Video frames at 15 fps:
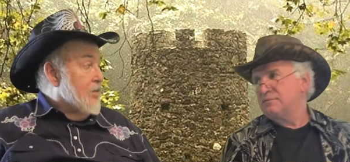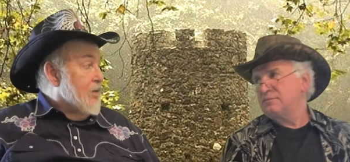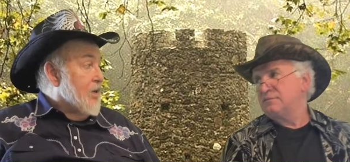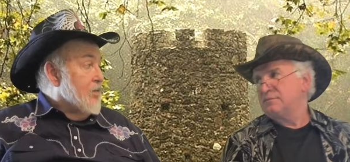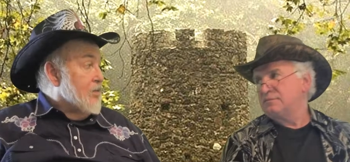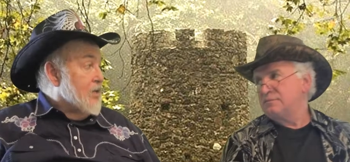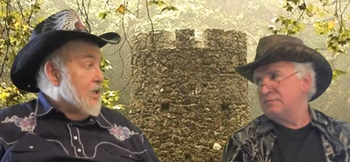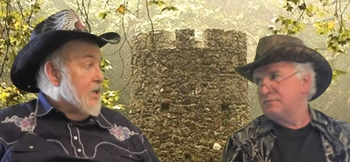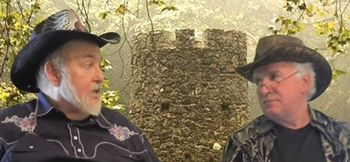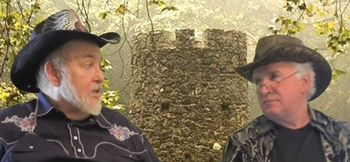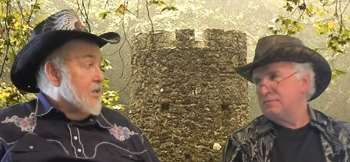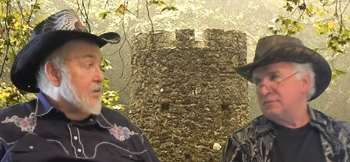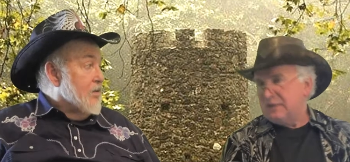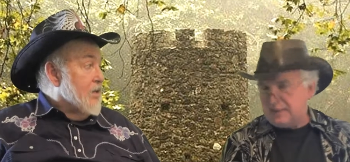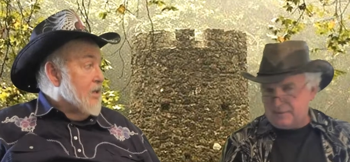Speaker 1: around
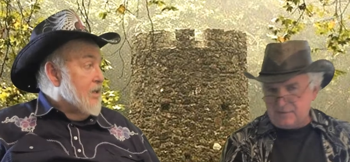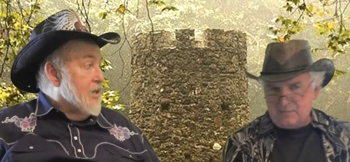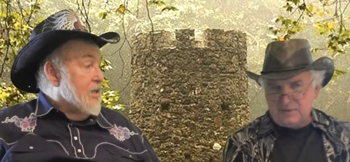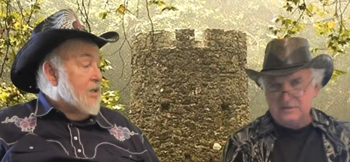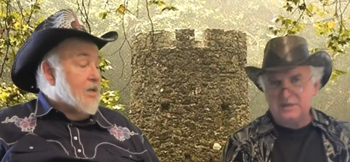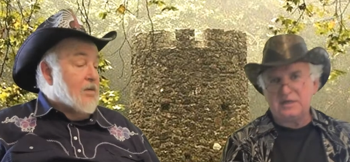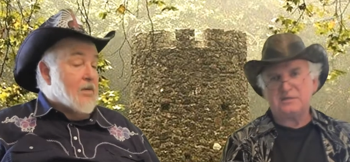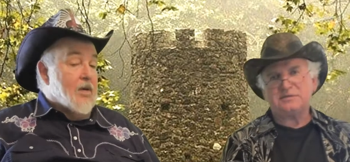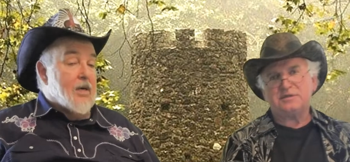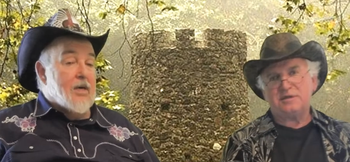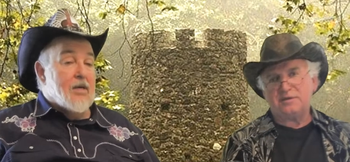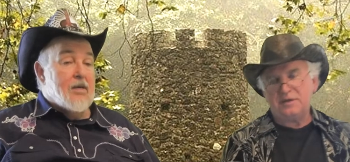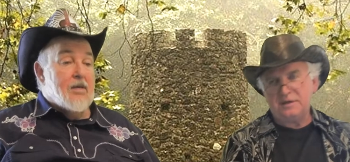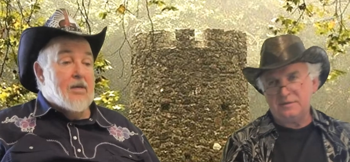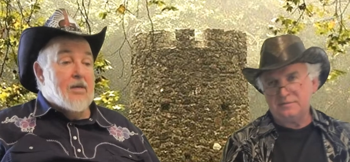Wisconsin, right? Yeah, the
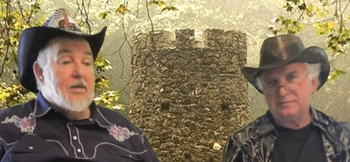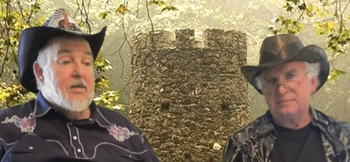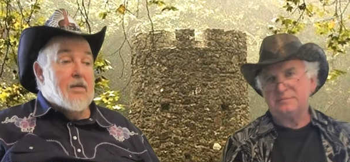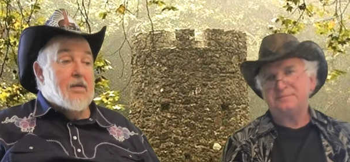Wisconsin oh. area.